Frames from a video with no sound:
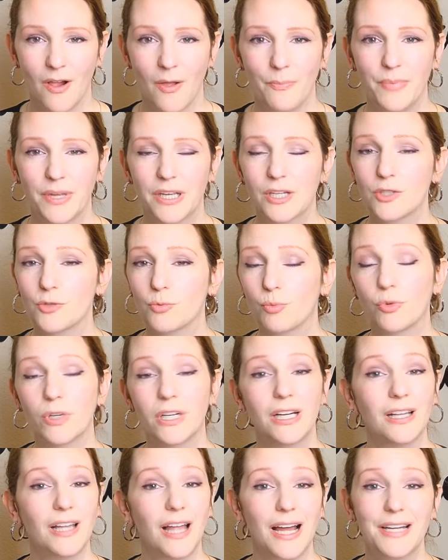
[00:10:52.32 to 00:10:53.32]
because
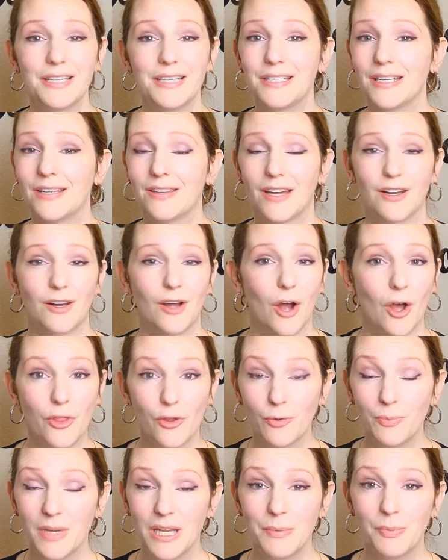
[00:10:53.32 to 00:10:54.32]
realizing that
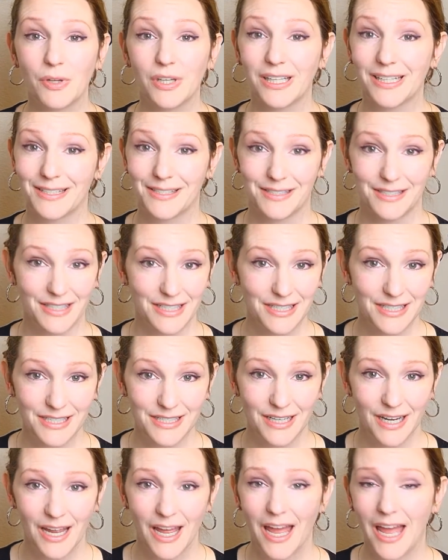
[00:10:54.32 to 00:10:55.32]
other people exist